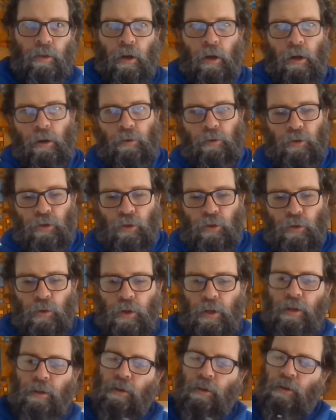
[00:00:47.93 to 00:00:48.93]
our
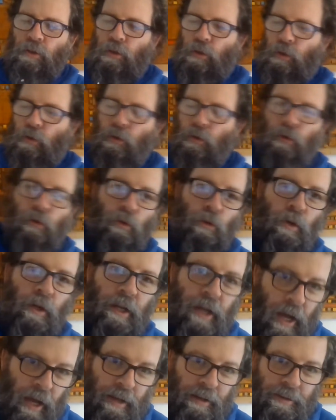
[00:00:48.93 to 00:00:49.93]
student to
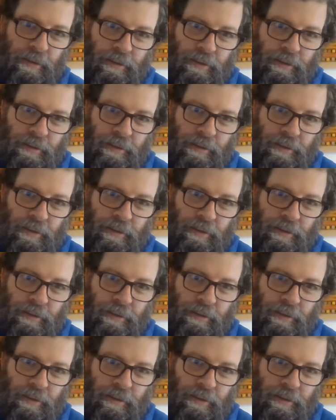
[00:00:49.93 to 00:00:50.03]
cut.